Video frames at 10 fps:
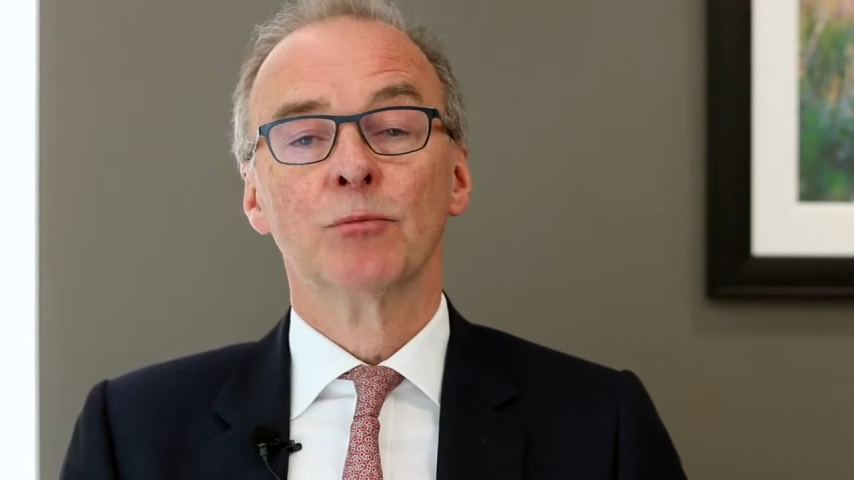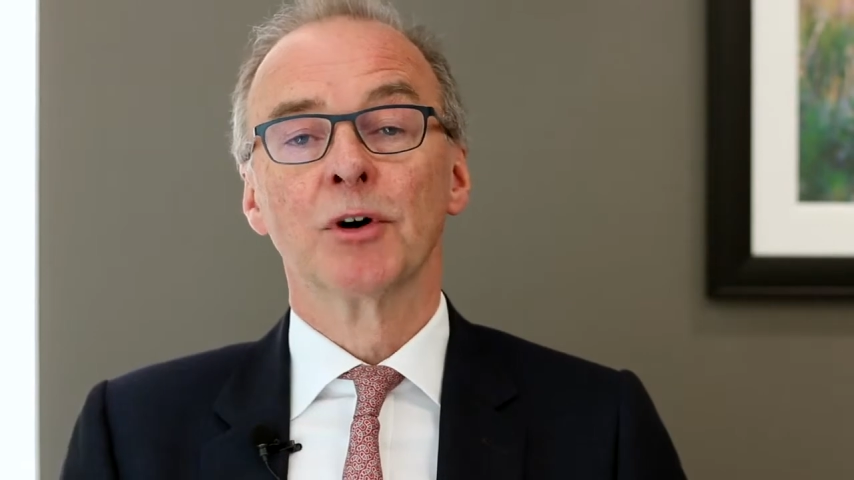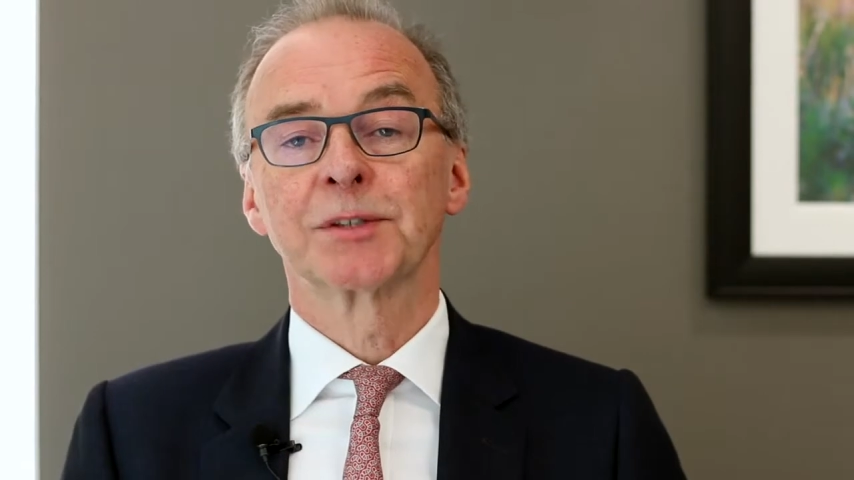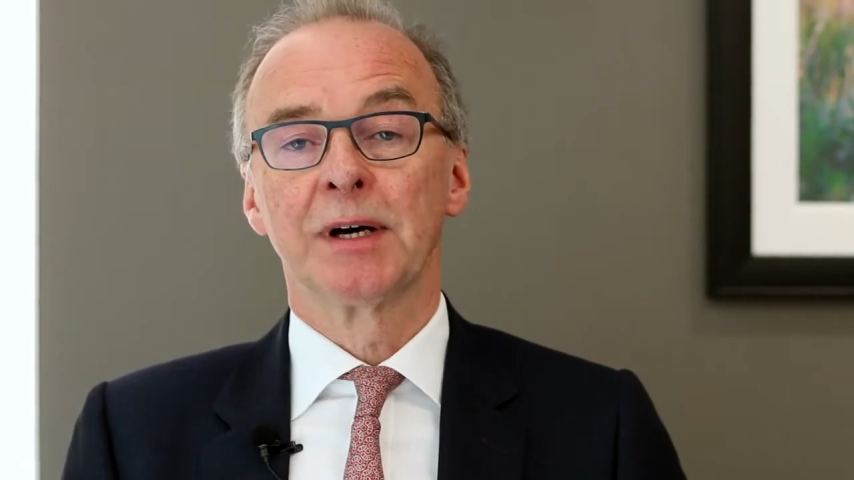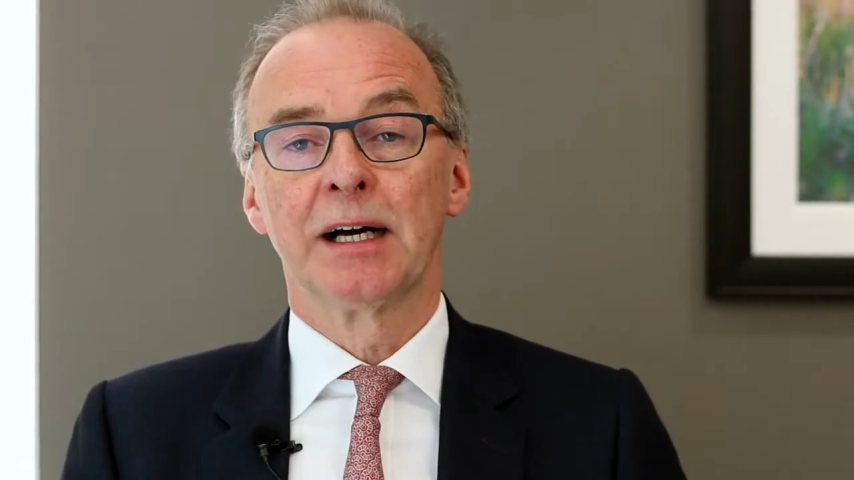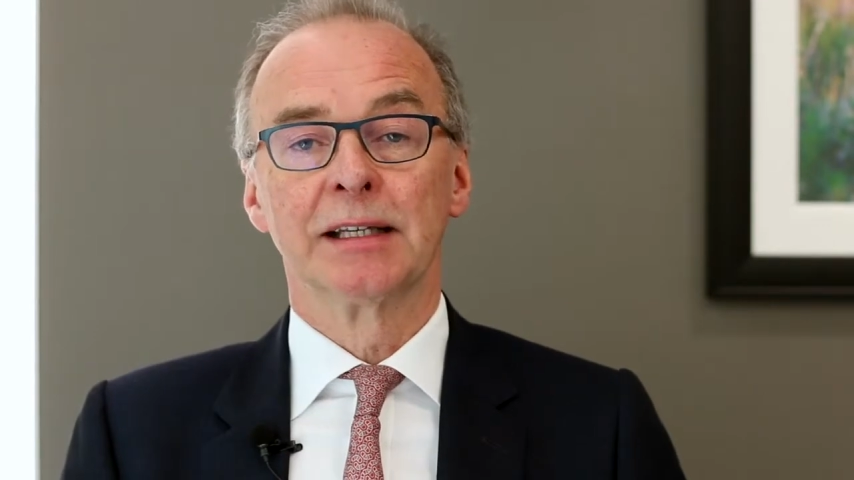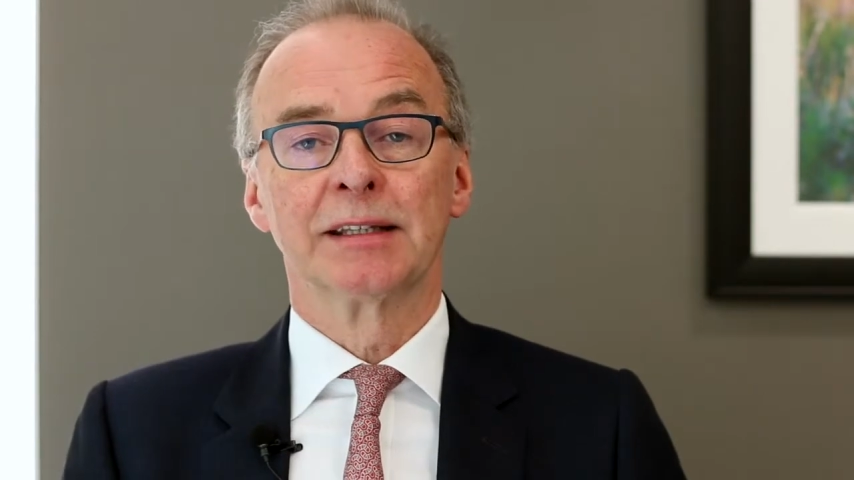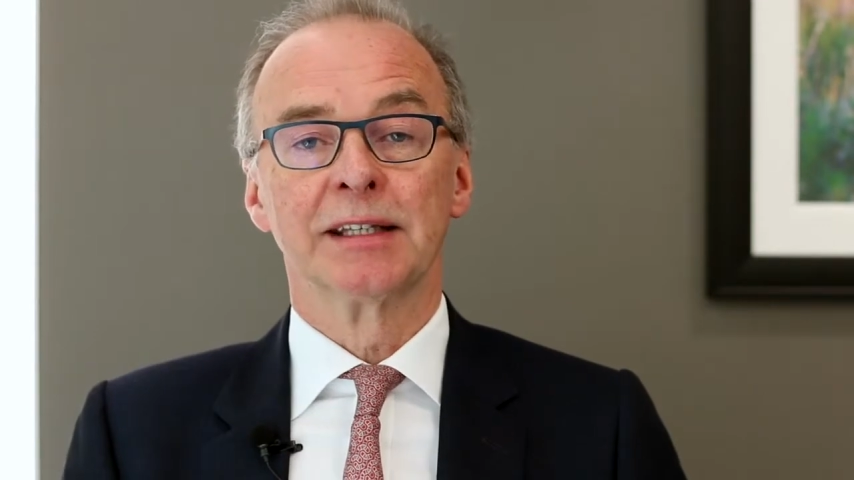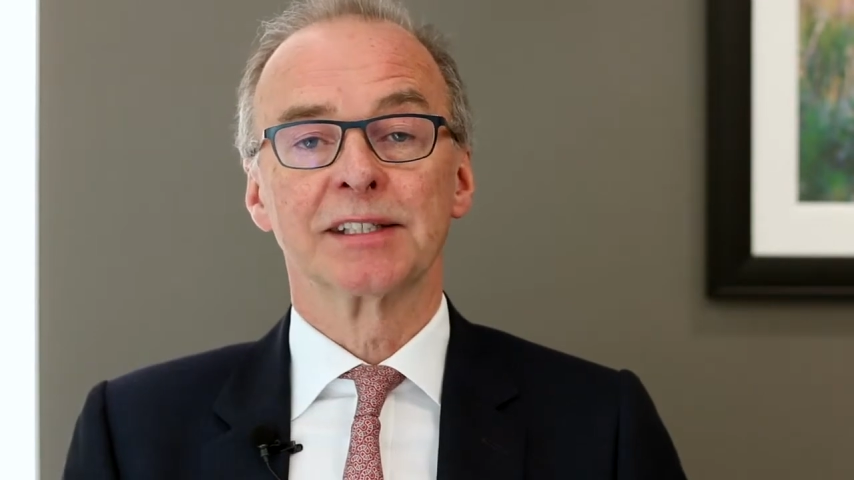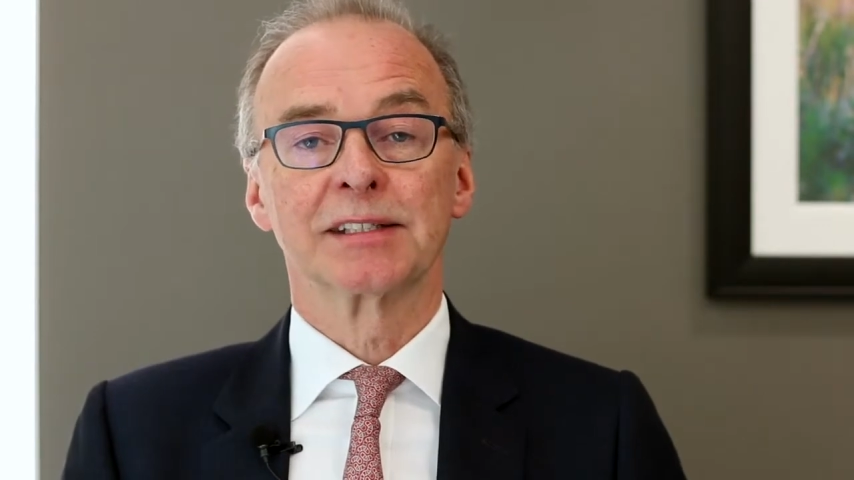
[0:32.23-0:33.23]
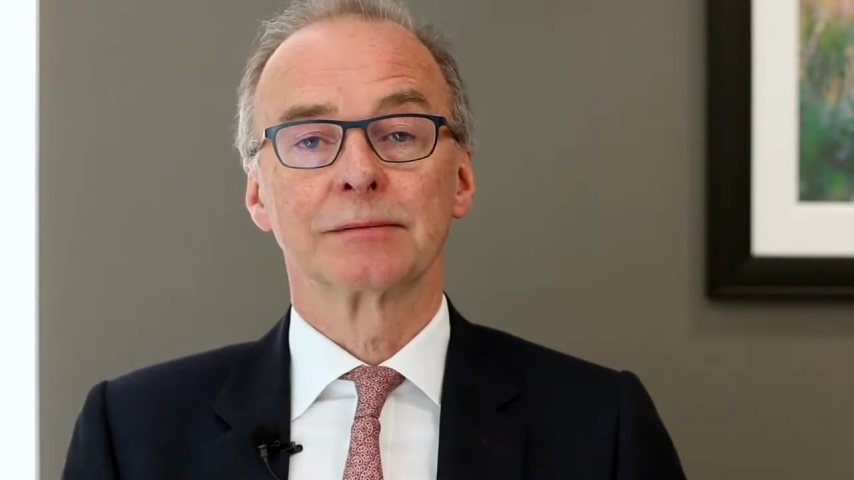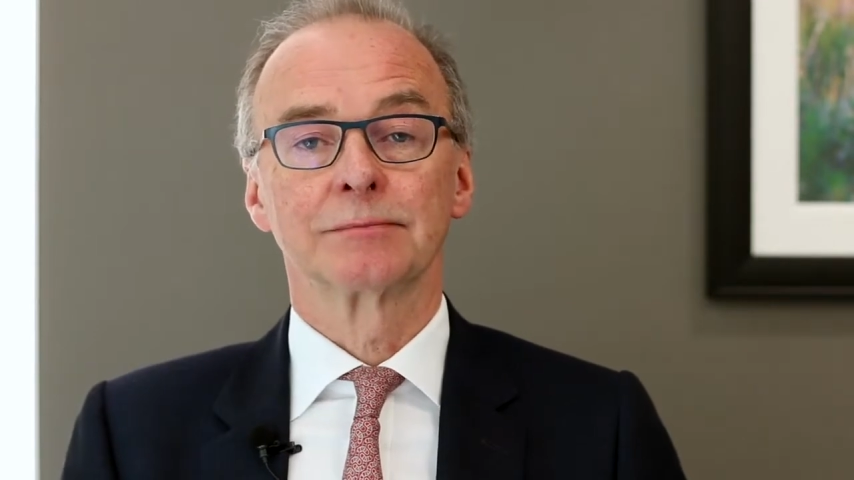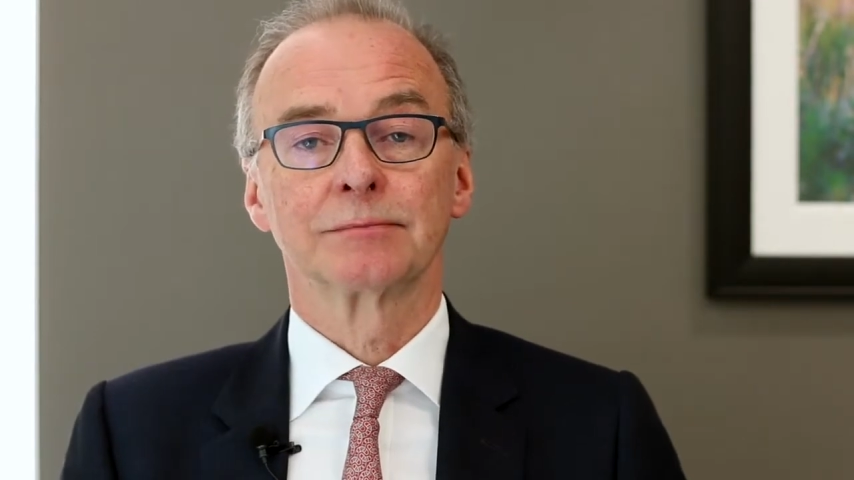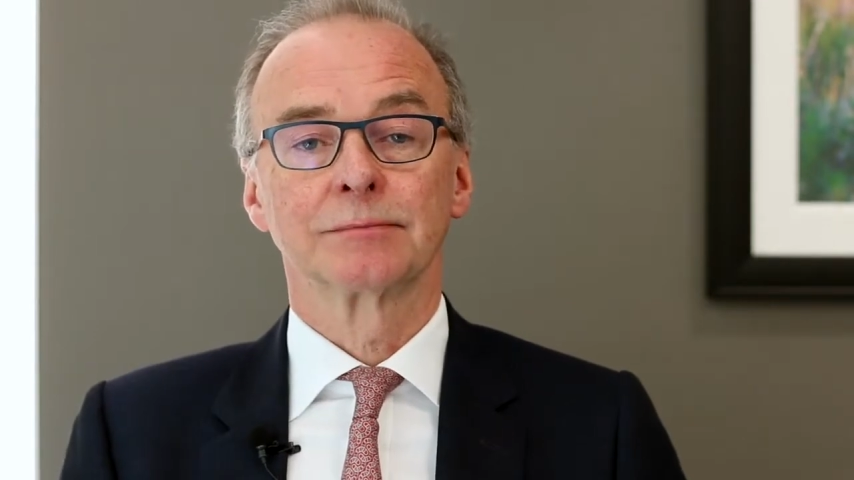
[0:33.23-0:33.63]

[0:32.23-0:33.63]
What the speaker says: What's behind this?